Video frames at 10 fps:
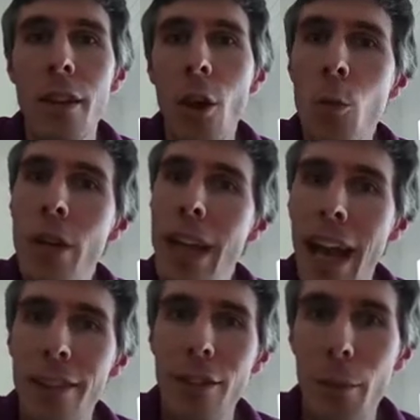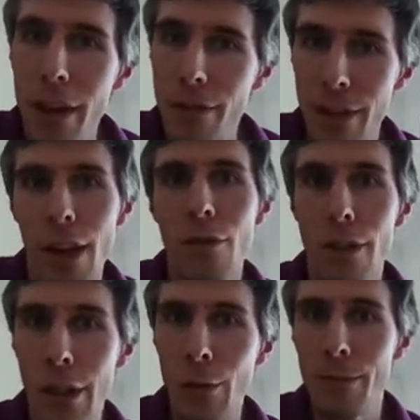nobody has the benefit over
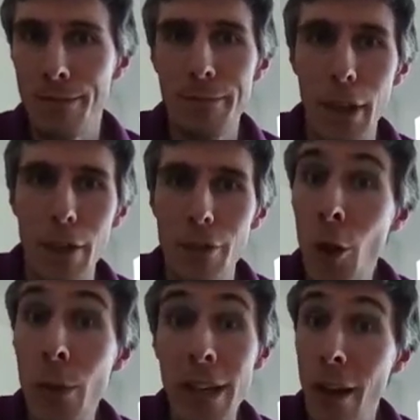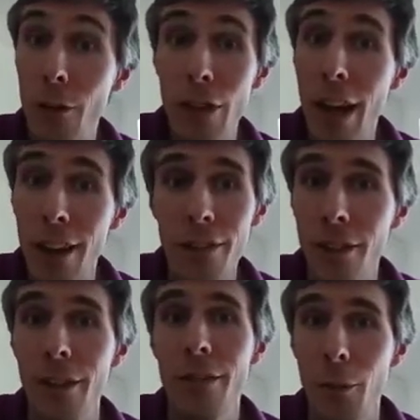you, because nobody knows the
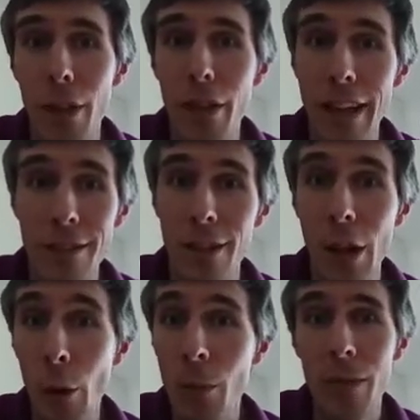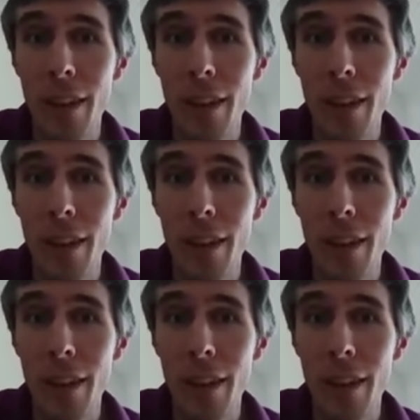answer when things are new.